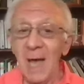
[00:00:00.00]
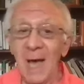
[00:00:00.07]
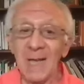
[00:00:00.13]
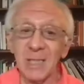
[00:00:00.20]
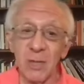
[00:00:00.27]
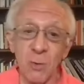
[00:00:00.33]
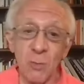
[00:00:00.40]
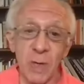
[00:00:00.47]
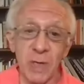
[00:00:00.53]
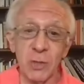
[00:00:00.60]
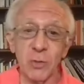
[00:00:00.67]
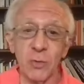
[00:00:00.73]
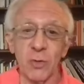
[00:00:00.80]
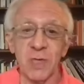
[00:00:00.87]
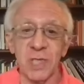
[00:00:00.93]
I don't want to
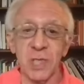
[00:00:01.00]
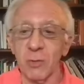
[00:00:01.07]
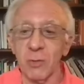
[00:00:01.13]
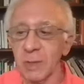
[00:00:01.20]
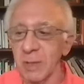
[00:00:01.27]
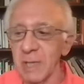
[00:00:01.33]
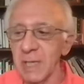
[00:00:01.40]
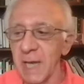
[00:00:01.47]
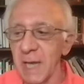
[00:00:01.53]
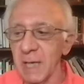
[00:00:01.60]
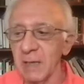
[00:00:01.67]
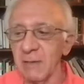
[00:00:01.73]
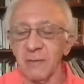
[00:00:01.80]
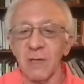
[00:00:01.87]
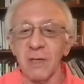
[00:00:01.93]
draw strictly
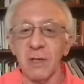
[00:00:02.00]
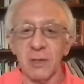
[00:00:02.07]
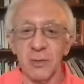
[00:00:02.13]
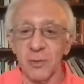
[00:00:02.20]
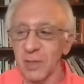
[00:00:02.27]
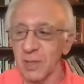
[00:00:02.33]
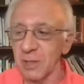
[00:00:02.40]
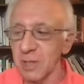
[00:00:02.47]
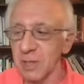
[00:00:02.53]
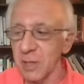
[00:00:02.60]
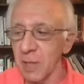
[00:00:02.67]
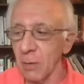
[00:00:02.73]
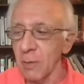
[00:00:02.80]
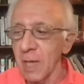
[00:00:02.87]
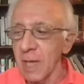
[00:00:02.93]
negative conclusions,
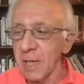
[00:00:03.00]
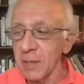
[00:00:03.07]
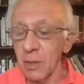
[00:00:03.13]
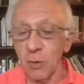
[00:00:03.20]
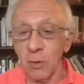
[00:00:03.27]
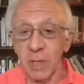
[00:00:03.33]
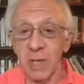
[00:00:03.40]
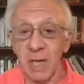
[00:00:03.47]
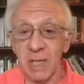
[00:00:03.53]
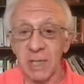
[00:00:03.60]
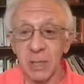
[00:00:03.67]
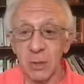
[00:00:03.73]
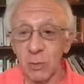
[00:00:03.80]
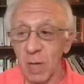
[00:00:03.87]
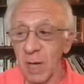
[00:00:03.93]
though. The
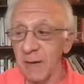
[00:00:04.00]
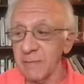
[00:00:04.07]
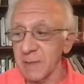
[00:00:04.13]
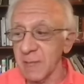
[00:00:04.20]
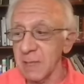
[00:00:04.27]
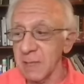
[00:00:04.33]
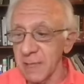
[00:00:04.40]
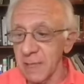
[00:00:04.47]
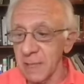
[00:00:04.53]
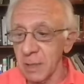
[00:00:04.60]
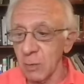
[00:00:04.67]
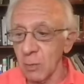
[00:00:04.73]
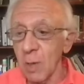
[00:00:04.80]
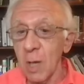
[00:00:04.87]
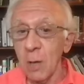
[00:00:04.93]
organizing drives
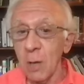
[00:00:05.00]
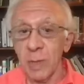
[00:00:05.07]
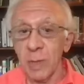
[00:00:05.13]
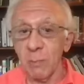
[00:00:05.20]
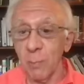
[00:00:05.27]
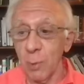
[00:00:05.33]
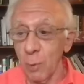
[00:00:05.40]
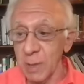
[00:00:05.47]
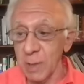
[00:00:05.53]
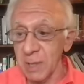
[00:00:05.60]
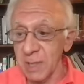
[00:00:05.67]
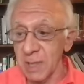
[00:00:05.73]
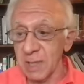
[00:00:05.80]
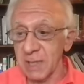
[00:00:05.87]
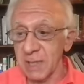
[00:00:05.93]
continue with important
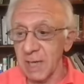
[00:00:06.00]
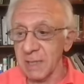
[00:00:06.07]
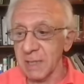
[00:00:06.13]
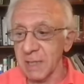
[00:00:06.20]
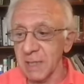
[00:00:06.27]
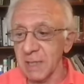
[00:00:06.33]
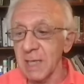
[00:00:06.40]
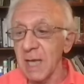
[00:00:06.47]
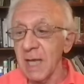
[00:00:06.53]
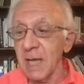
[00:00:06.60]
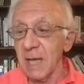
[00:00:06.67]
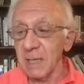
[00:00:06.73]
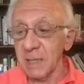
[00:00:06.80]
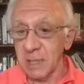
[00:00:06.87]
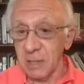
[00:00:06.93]
successes,
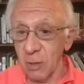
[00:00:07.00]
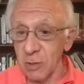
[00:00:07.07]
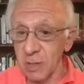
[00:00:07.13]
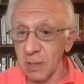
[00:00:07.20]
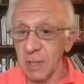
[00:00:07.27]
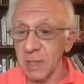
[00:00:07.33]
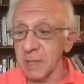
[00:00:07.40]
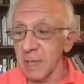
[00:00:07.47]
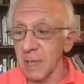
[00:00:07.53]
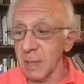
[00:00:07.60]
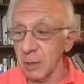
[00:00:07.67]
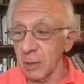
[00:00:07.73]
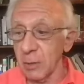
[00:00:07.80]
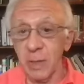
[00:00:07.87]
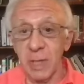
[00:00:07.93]
and socialists,
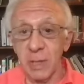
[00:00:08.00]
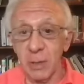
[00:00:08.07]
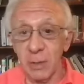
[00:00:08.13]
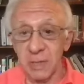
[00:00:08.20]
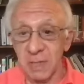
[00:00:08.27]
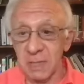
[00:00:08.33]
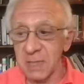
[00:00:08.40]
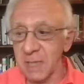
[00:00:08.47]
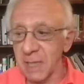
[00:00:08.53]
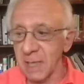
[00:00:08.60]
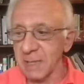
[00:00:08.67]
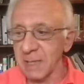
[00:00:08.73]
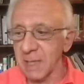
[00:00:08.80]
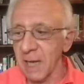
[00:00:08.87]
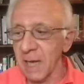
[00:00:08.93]
including those in
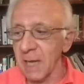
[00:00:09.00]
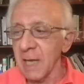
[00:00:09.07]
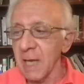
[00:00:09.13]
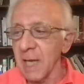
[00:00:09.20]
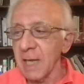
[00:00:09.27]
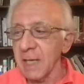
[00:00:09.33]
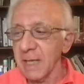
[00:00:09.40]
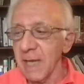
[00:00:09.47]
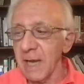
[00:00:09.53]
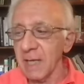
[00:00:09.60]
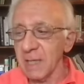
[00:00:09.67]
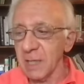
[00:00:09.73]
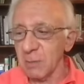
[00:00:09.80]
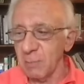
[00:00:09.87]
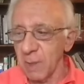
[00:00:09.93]
DSA, gain
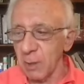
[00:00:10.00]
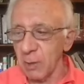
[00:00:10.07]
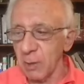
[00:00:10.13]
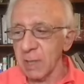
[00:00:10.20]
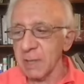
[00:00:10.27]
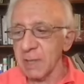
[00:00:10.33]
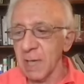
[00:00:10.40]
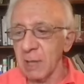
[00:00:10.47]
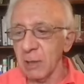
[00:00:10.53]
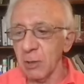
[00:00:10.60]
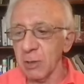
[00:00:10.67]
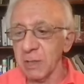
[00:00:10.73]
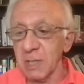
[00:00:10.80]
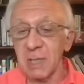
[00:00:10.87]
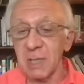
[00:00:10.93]
experience and
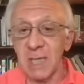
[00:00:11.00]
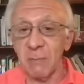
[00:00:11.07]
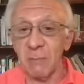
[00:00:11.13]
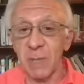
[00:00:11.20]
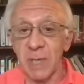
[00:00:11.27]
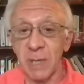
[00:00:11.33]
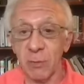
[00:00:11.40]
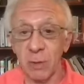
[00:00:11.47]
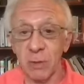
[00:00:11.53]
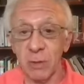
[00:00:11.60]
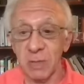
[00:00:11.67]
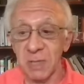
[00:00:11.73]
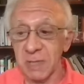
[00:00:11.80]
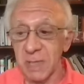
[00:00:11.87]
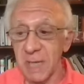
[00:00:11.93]
look to deepen their
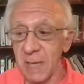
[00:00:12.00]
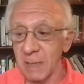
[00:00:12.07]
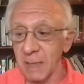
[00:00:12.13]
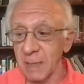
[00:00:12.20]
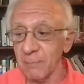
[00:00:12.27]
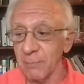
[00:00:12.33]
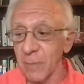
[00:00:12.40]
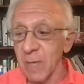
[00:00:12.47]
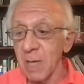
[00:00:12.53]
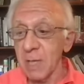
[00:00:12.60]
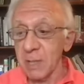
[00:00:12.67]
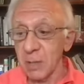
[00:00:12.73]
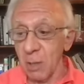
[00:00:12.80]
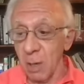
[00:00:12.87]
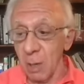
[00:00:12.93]
understanding.
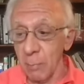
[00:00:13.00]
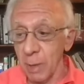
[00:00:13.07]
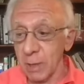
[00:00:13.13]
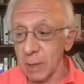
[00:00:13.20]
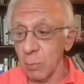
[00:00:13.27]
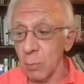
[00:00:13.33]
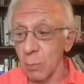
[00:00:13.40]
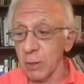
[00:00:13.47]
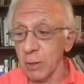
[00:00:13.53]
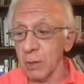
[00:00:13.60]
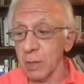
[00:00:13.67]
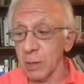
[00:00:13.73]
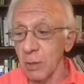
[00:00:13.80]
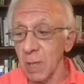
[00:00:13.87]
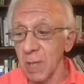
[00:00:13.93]
Starbucks
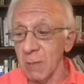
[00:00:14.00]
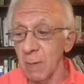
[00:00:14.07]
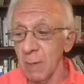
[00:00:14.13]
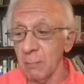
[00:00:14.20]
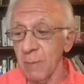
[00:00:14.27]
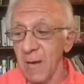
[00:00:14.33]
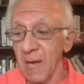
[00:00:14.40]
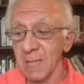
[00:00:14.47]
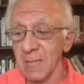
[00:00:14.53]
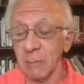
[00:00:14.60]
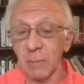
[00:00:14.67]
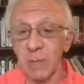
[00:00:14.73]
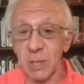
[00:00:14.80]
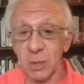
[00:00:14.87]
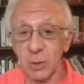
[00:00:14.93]
workers talk about
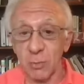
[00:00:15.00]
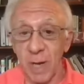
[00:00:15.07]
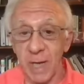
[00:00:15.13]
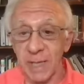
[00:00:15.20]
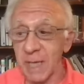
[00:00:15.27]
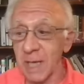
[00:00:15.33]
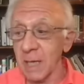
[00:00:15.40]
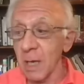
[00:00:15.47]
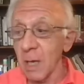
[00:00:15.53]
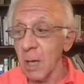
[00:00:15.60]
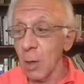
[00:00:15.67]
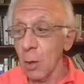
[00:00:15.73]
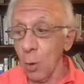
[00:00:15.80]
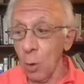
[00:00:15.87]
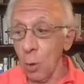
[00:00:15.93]
possibly striking
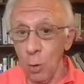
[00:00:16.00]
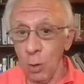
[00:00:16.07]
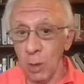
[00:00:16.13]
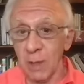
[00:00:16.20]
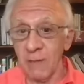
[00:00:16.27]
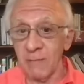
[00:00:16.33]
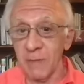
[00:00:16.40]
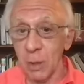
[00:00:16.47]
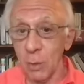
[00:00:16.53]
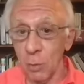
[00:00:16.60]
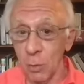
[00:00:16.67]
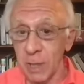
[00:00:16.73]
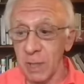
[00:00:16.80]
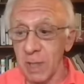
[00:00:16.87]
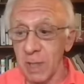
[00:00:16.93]
all of the
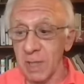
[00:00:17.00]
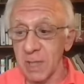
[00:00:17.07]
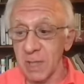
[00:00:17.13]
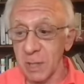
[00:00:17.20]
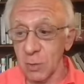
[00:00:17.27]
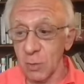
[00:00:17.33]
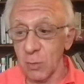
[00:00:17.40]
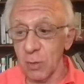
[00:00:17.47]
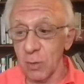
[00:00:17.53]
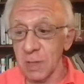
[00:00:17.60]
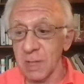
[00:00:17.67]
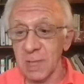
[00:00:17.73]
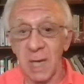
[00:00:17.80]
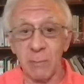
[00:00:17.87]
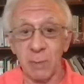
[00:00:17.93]
organized
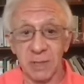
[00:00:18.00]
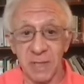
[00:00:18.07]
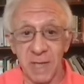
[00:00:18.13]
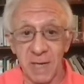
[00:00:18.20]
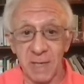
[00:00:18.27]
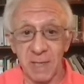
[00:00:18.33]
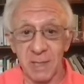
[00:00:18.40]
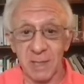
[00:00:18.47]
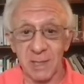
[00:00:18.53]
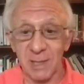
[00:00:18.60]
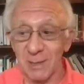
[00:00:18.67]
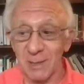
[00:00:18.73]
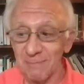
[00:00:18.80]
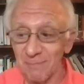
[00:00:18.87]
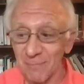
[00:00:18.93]
stores
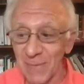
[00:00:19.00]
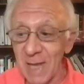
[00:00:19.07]
simultaneously.